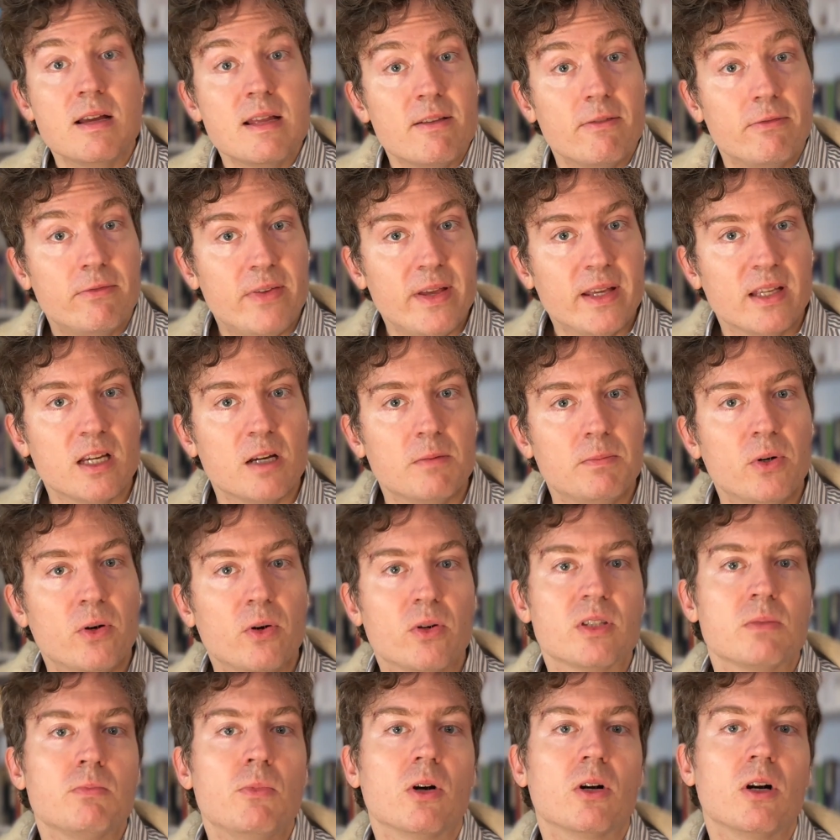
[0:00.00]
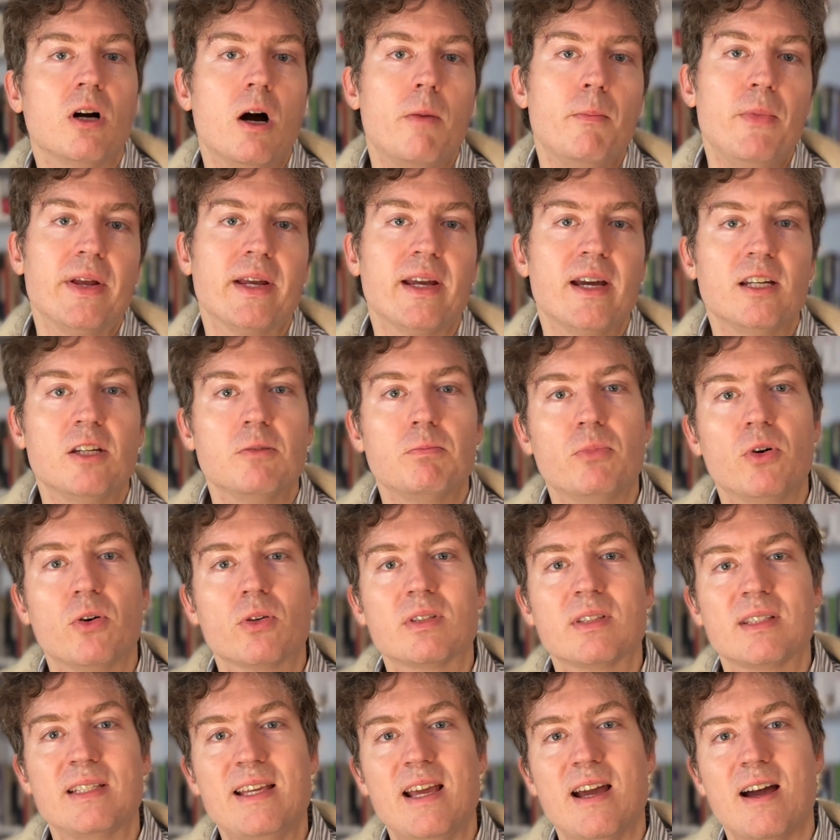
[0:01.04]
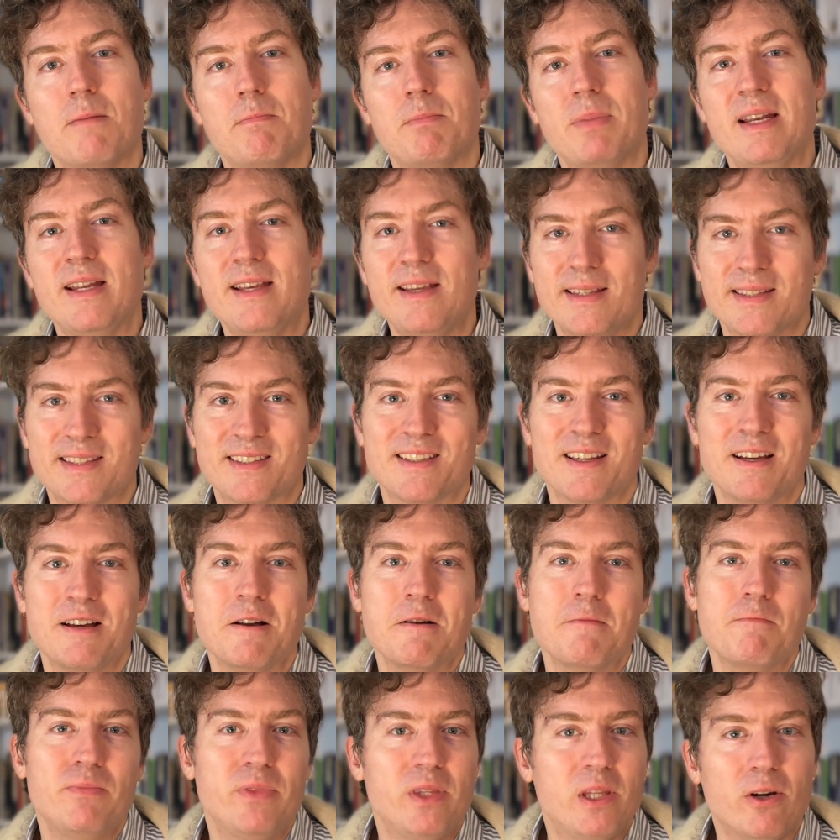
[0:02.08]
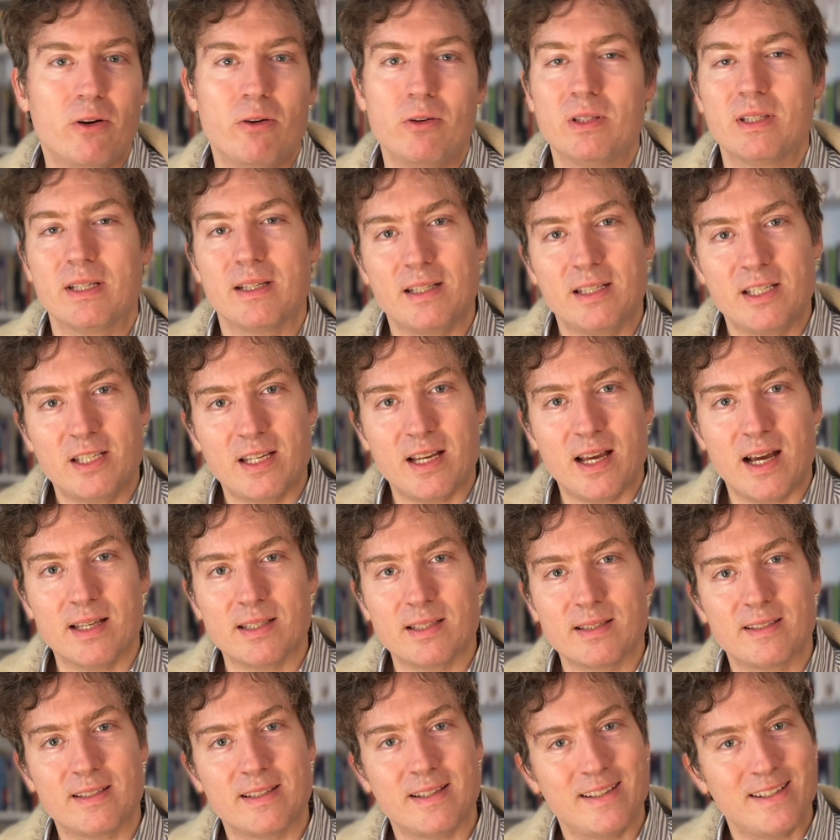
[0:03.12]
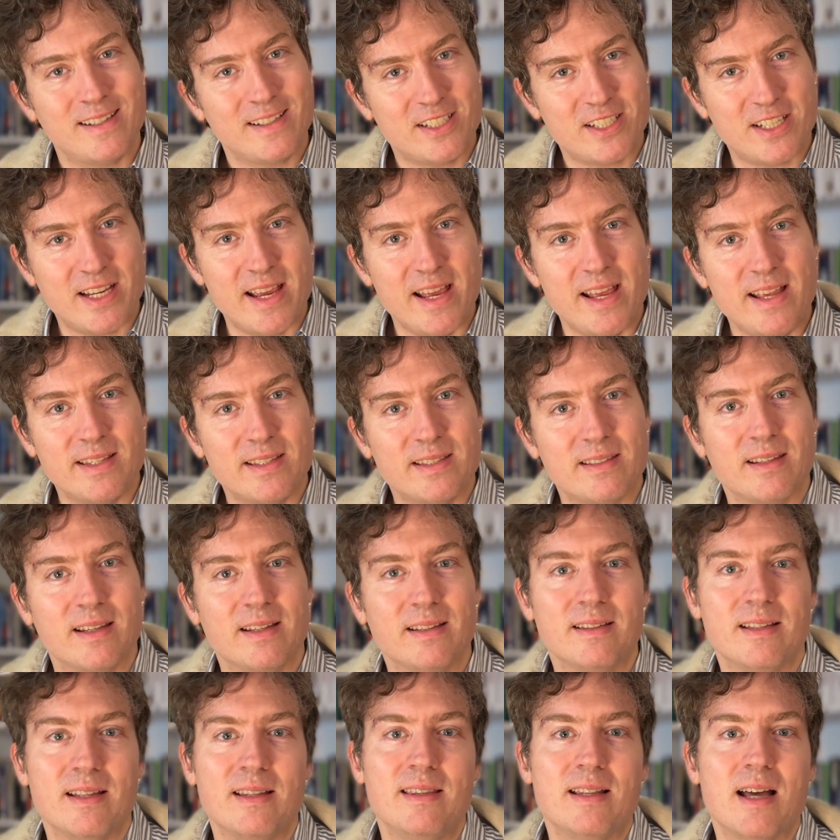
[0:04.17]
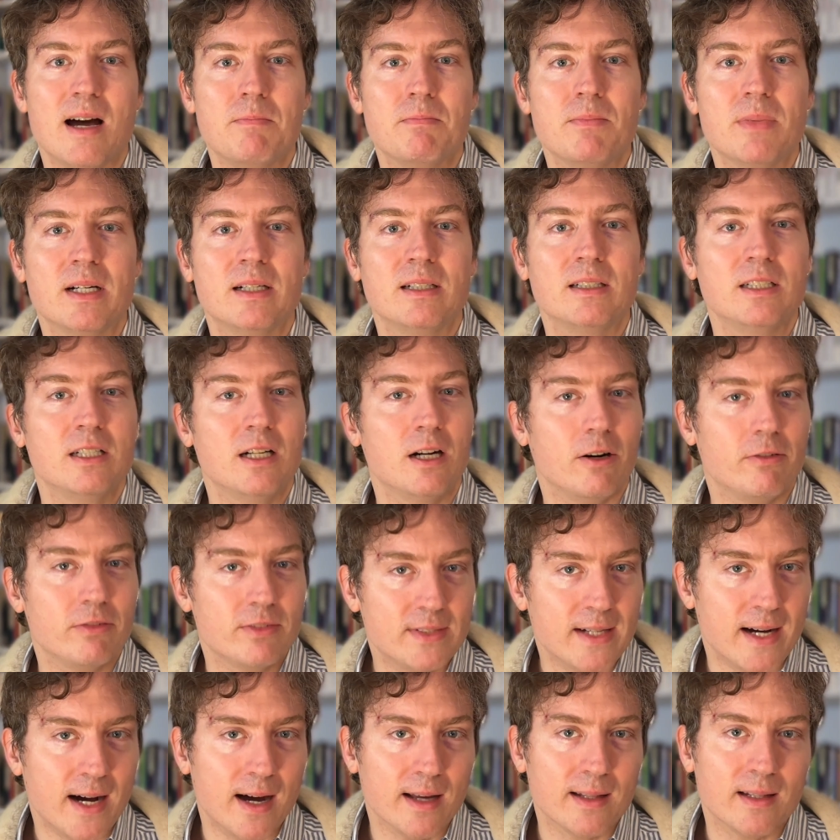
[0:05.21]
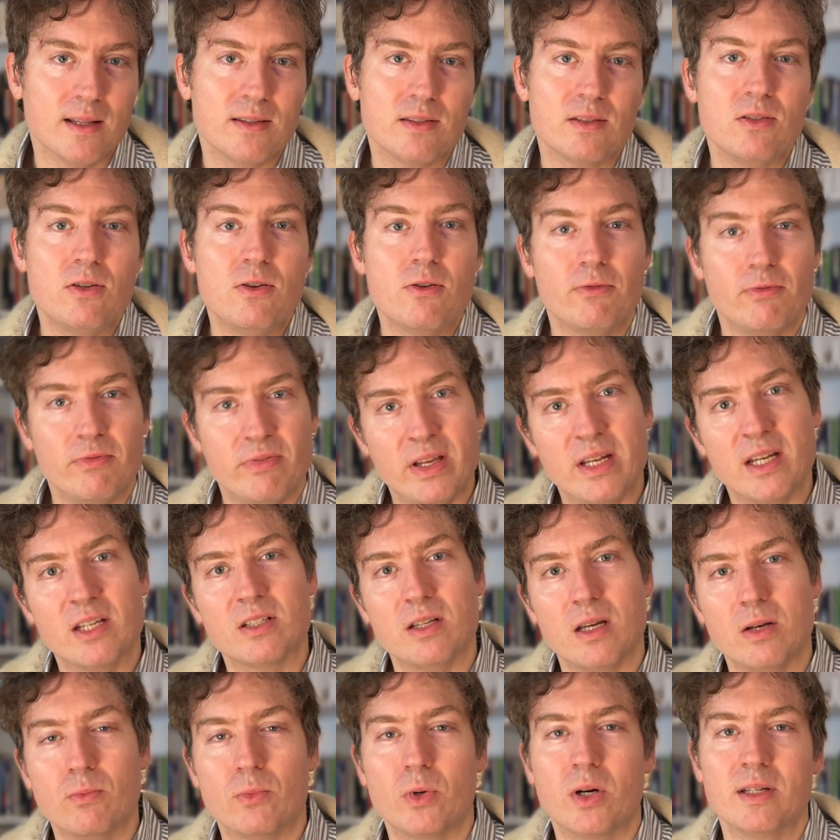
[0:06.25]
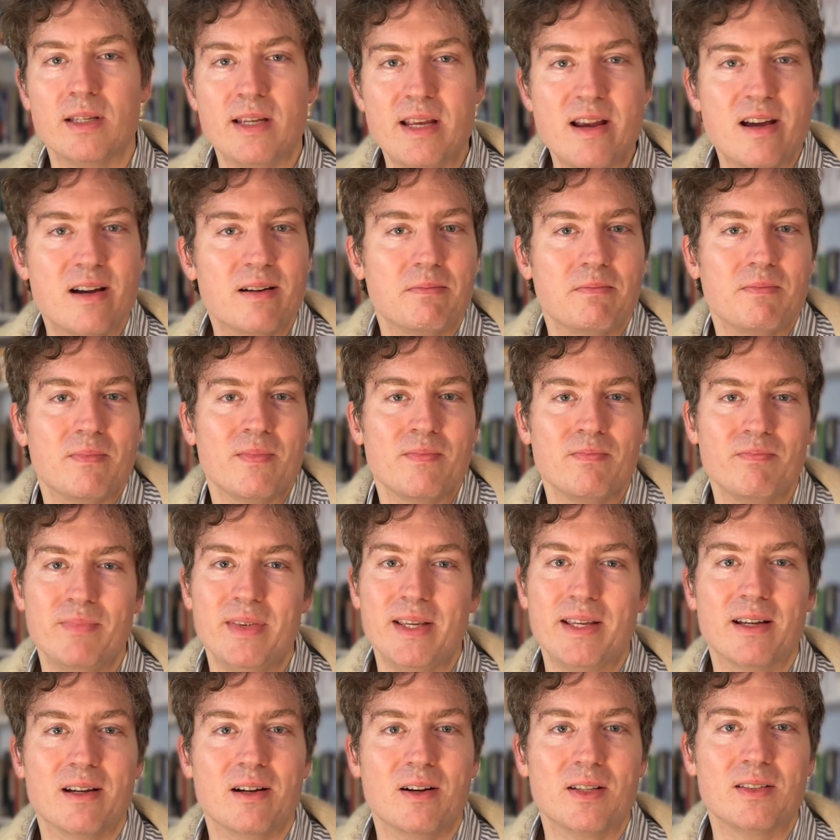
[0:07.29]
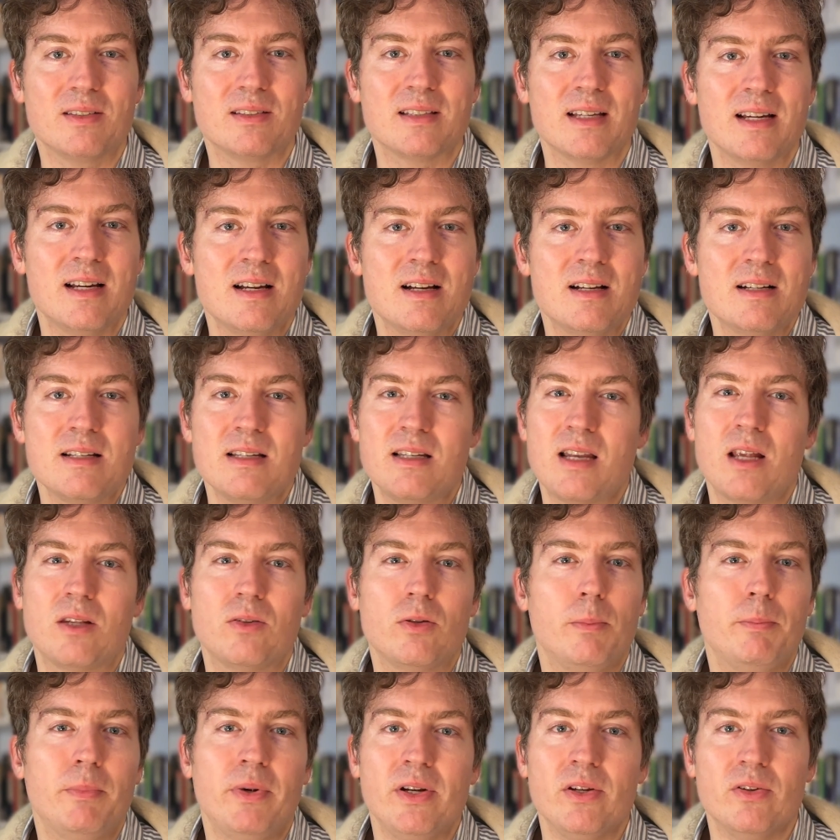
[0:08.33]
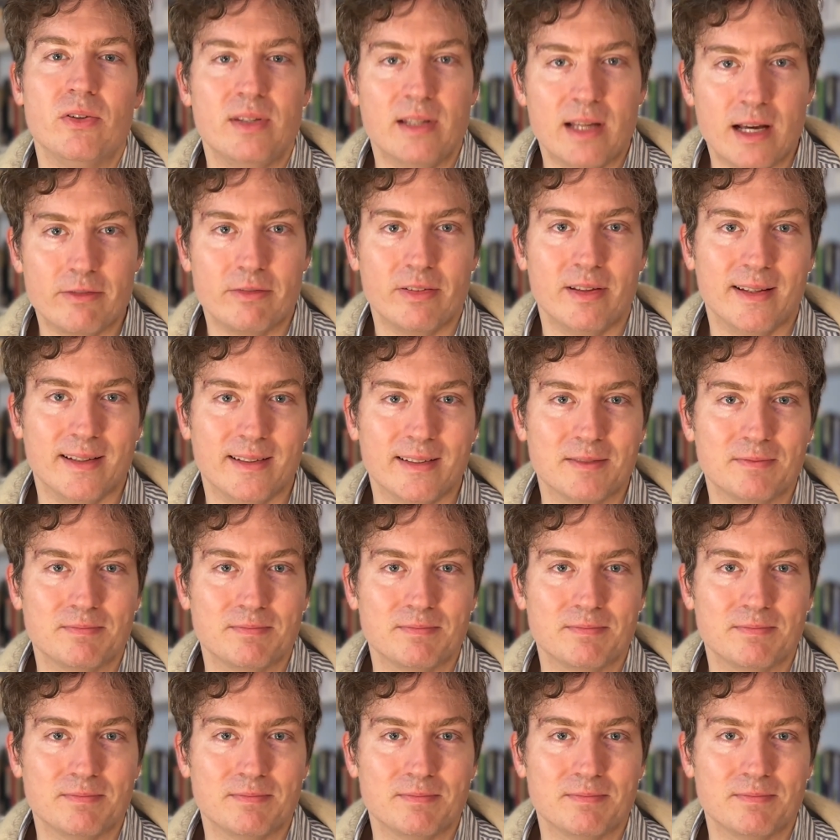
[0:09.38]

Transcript: thicker books, more complicated books, please don't just chase the number of titles you finish in 1 year, because this will bring you nothing.